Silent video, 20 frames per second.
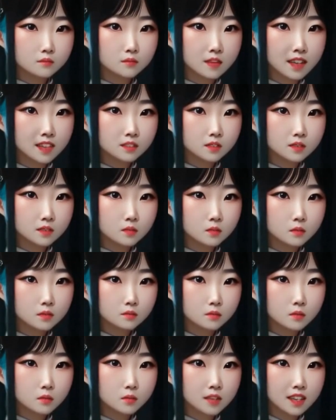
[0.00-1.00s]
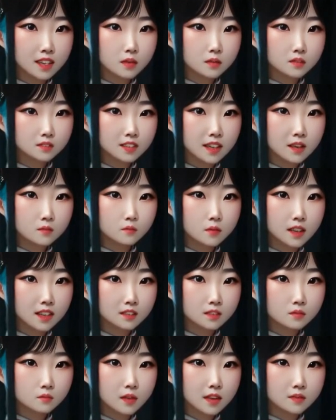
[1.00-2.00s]
Legends whispered of a curse that
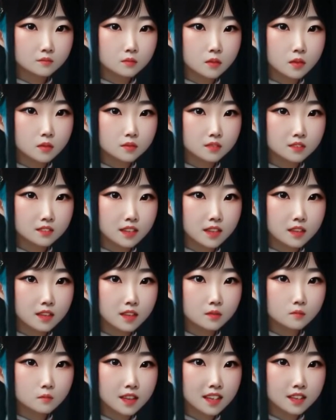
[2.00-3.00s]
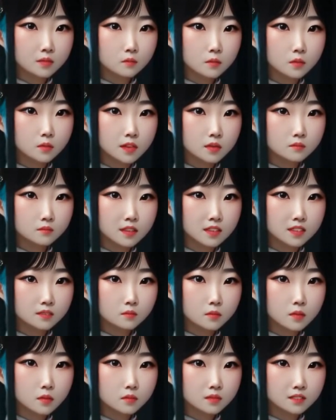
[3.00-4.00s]
plagued the Van Thorns, and many believed their
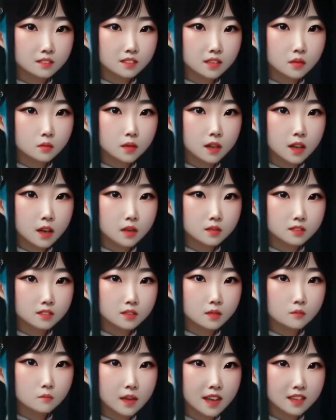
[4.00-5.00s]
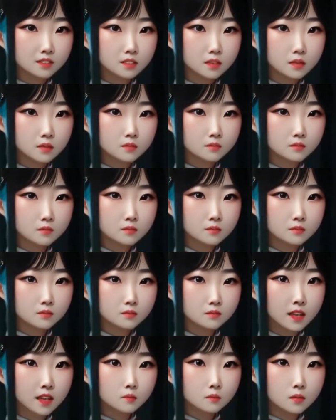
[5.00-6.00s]
spirits still haunted the mansion.
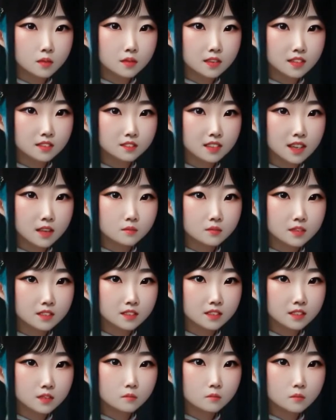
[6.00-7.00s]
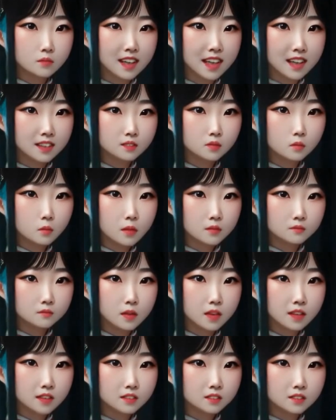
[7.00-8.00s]
Amelia's skepticism began to
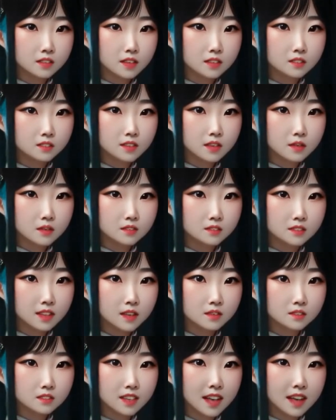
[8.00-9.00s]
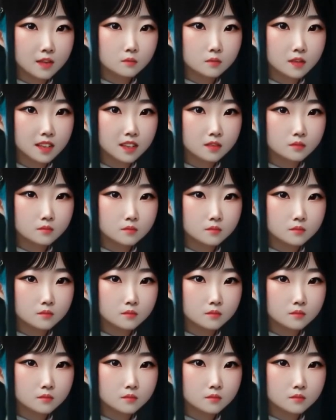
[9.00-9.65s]
waver as strange things started happening.